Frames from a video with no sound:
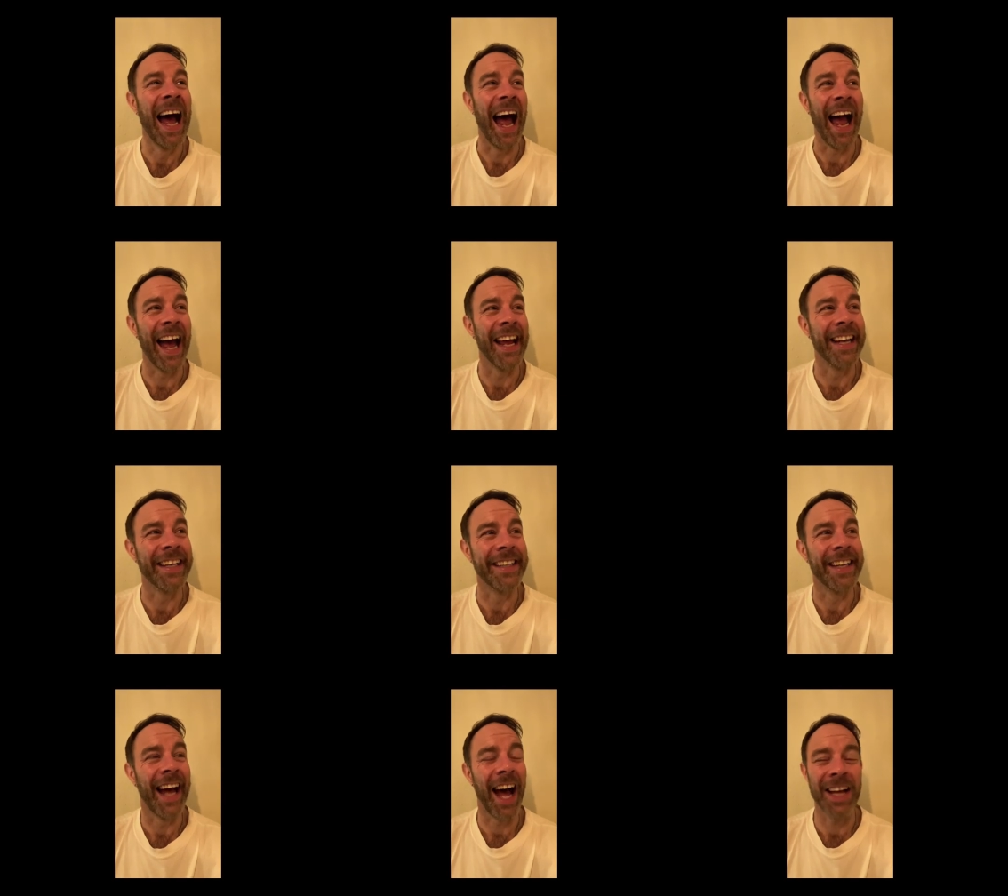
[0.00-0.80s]

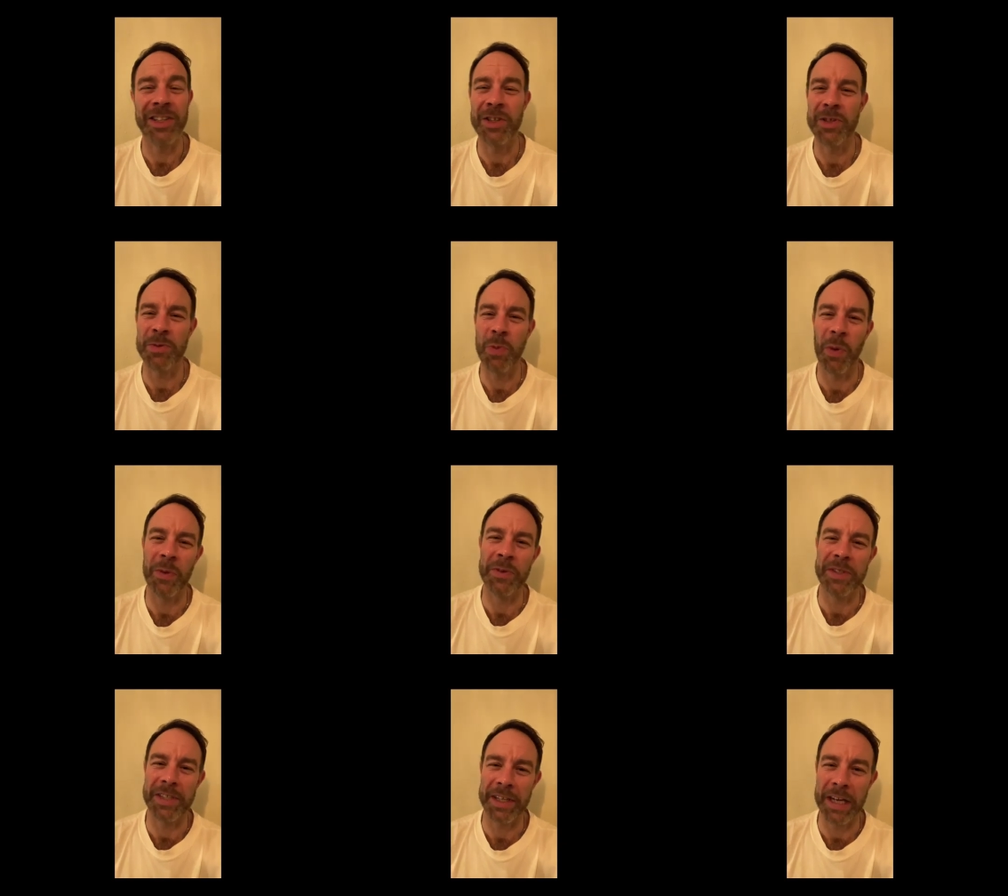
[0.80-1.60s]
And I just
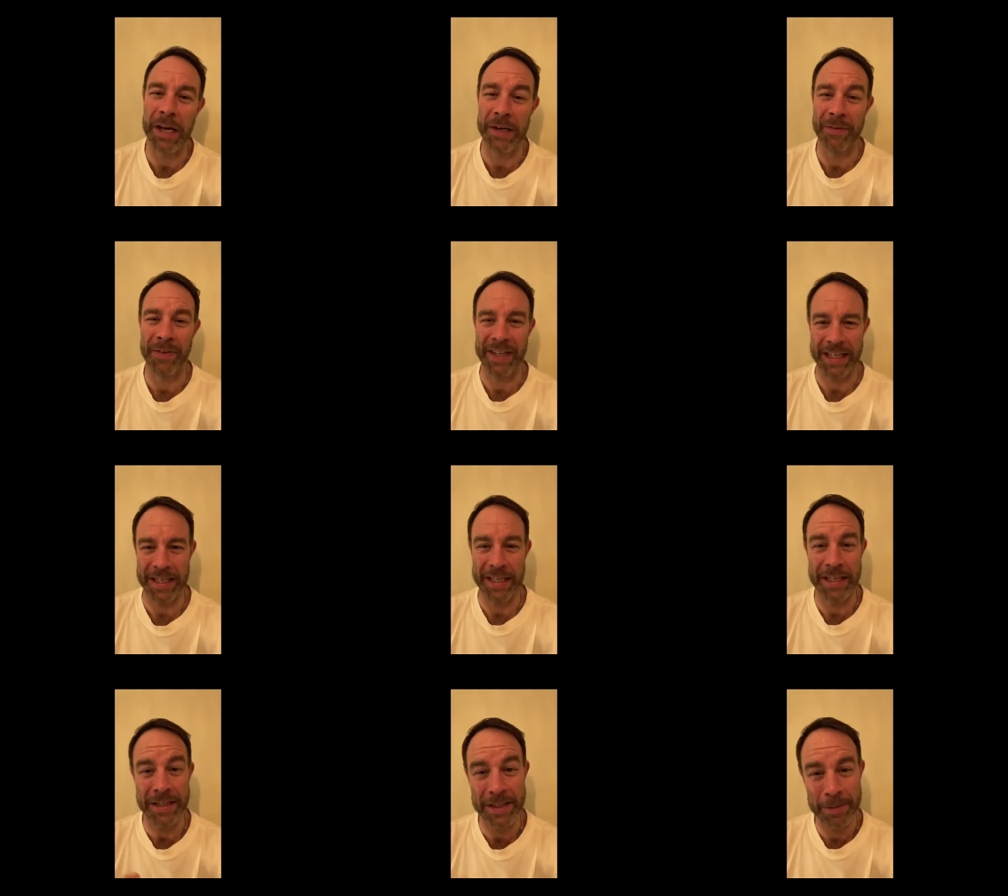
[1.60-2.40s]
want to kind of like
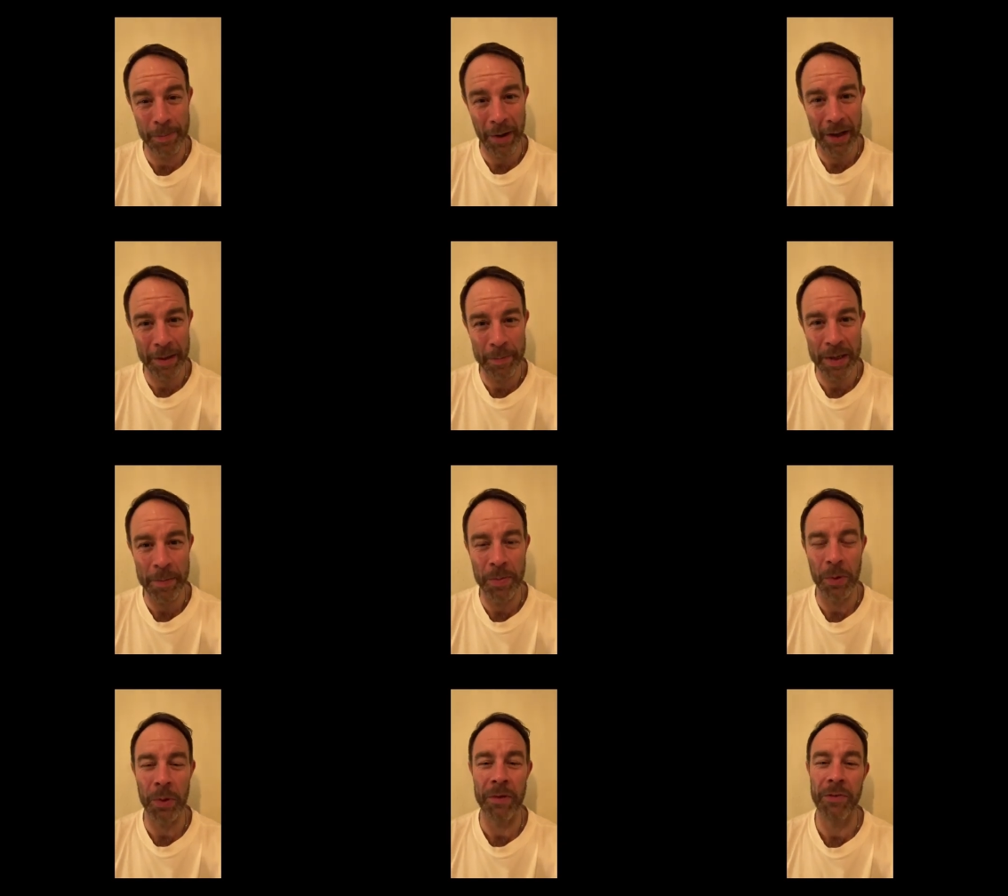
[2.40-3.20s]
inspire
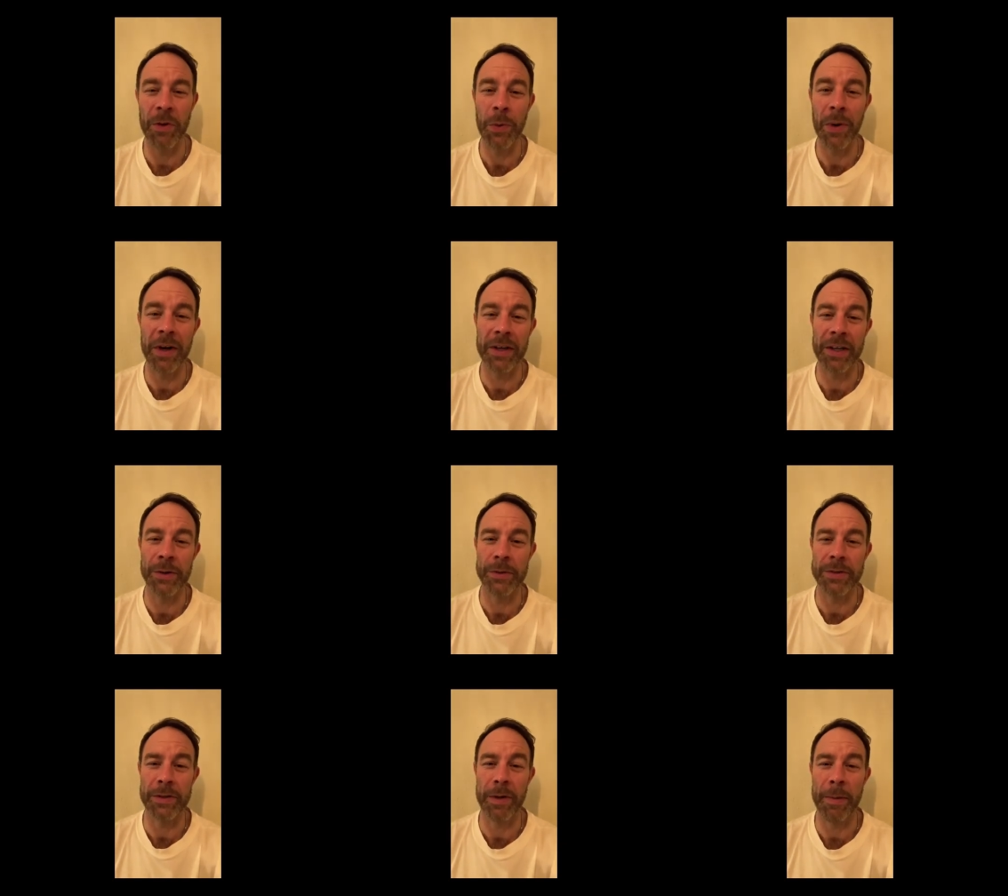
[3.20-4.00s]
people, if you are
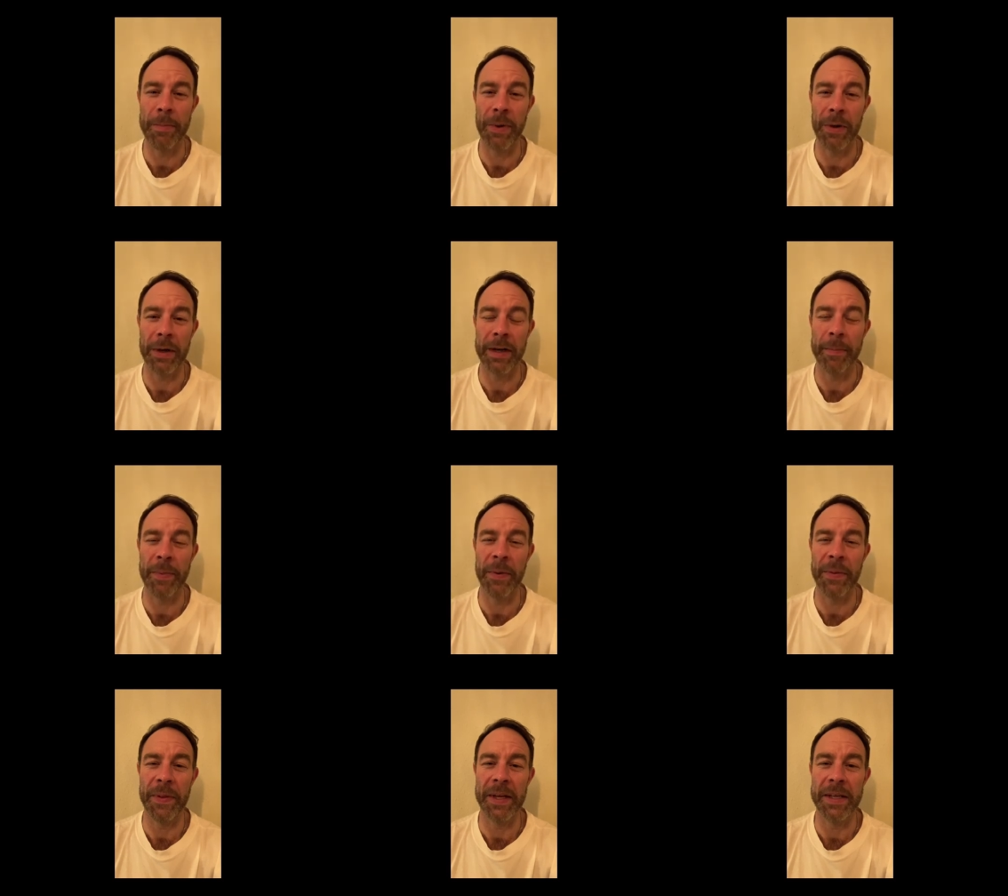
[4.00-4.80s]
going to embark
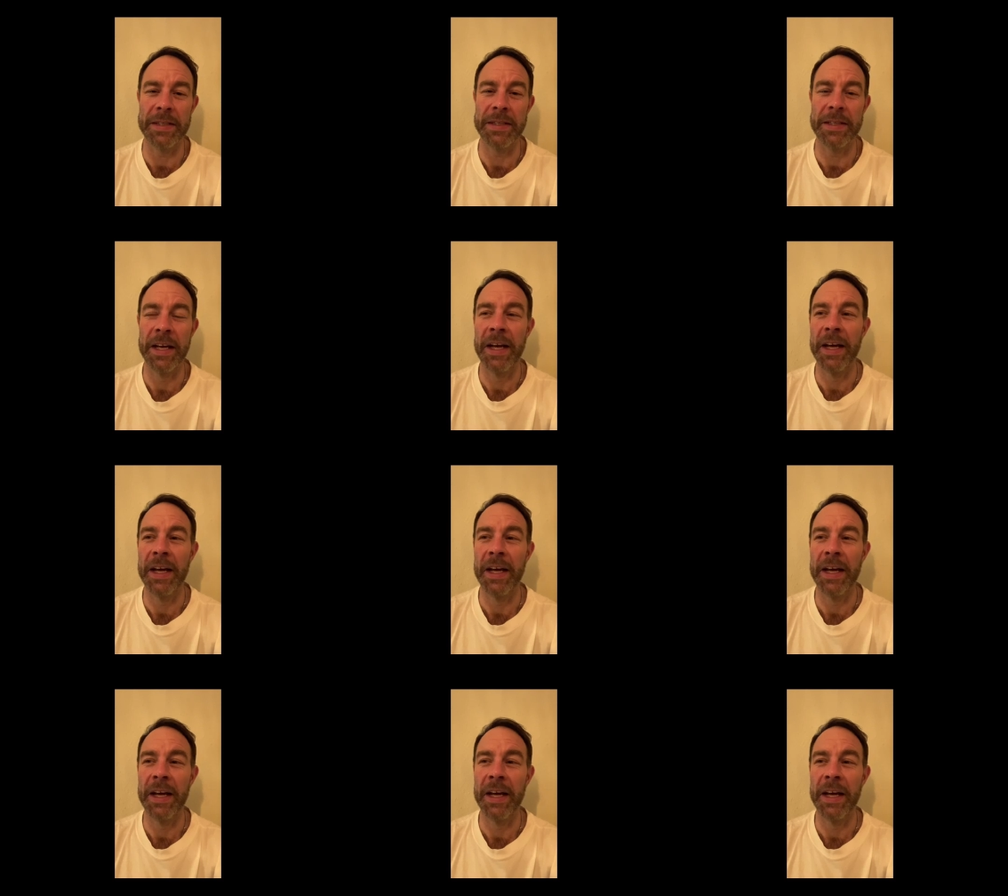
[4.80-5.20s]
upon this,